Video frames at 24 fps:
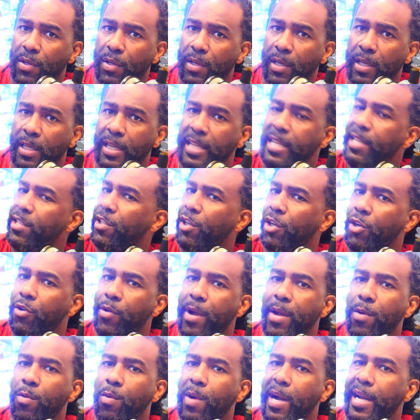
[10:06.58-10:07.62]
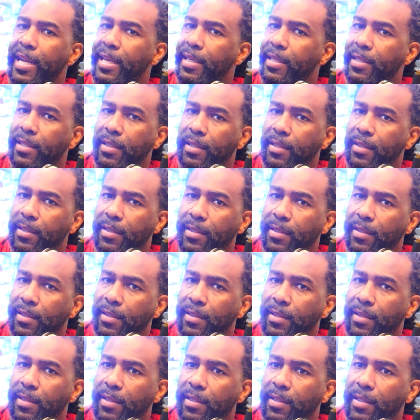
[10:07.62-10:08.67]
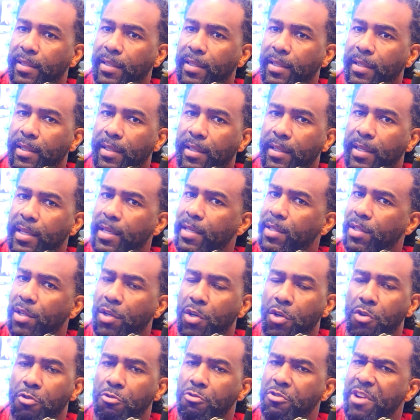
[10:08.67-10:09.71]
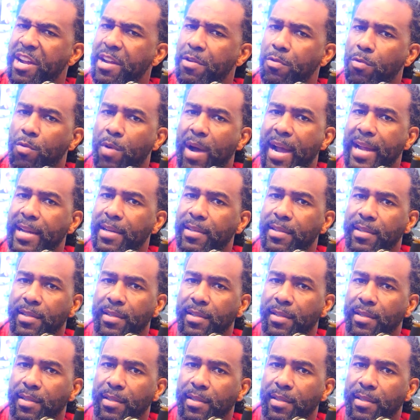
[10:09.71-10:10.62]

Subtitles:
And he's a great white. He's a great white.